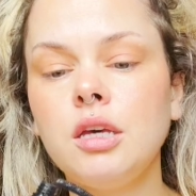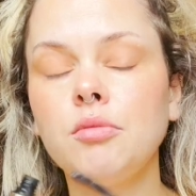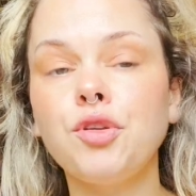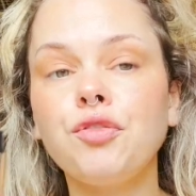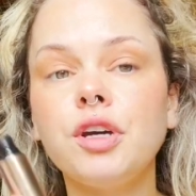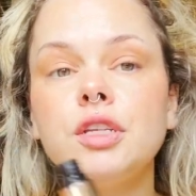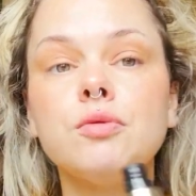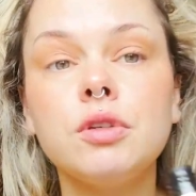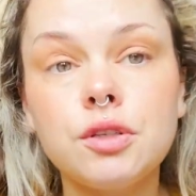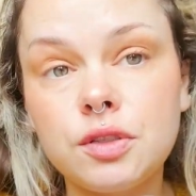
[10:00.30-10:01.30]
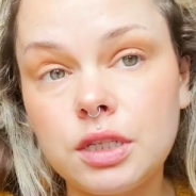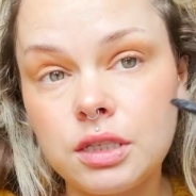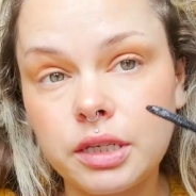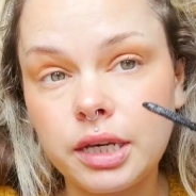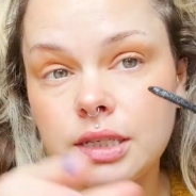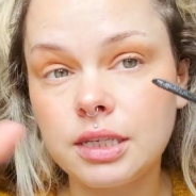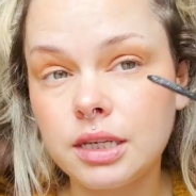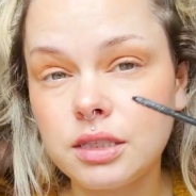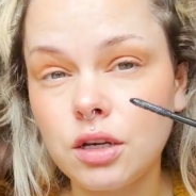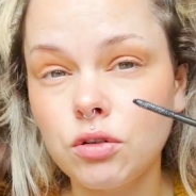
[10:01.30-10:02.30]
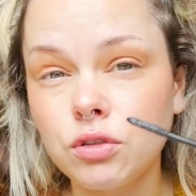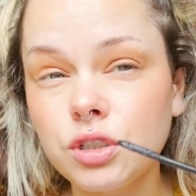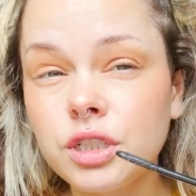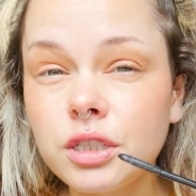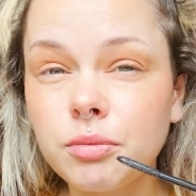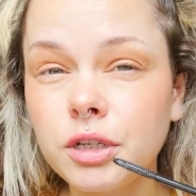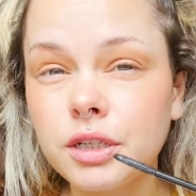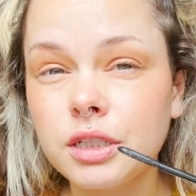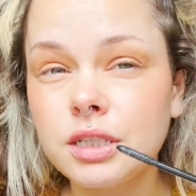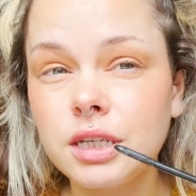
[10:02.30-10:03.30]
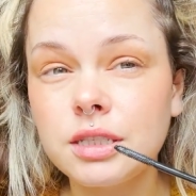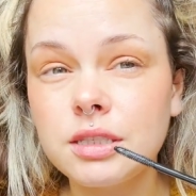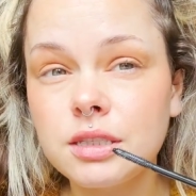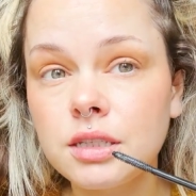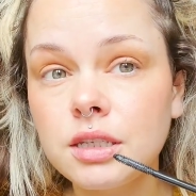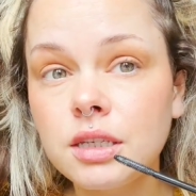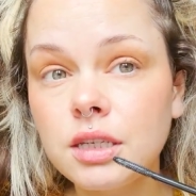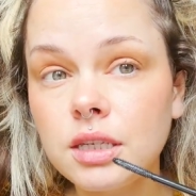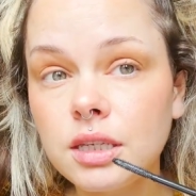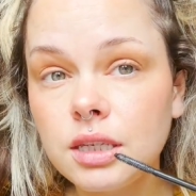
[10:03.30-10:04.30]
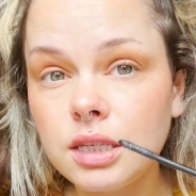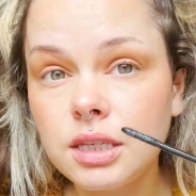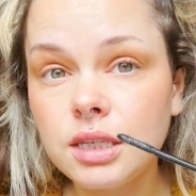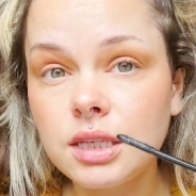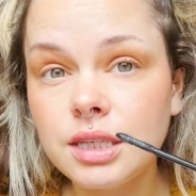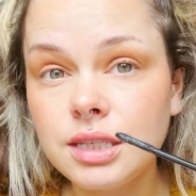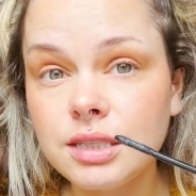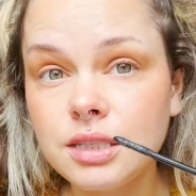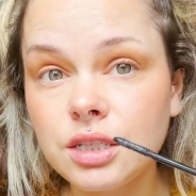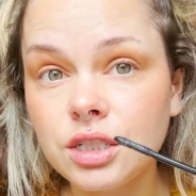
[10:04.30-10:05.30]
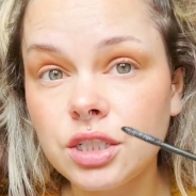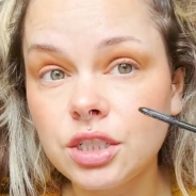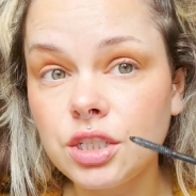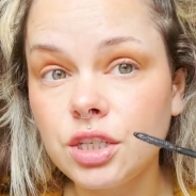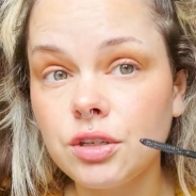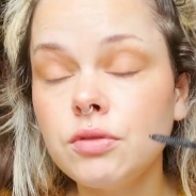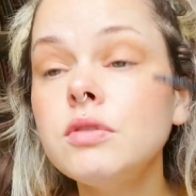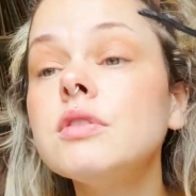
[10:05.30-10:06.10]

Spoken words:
But I find it's one of those things like as it gets older, the product gets easier to use.